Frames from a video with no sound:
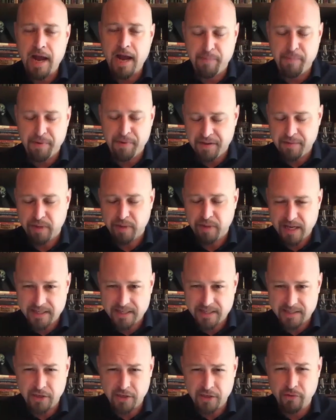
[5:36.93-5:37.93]
empathy
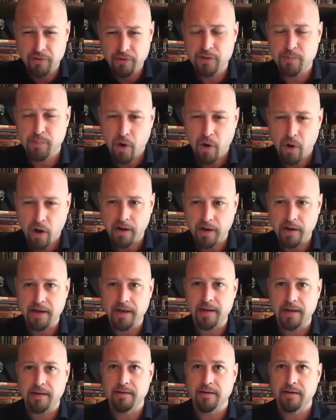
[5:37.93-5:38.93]
plays a huge
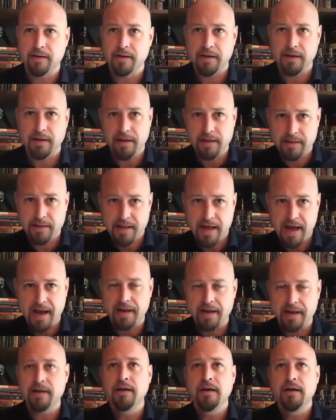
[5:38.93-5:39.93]
part in
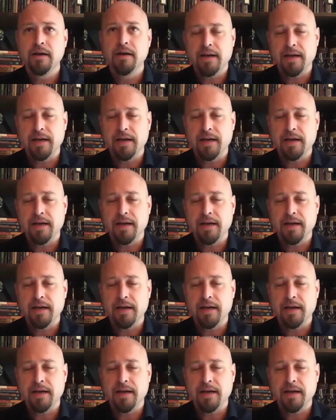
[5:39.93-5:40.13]
that,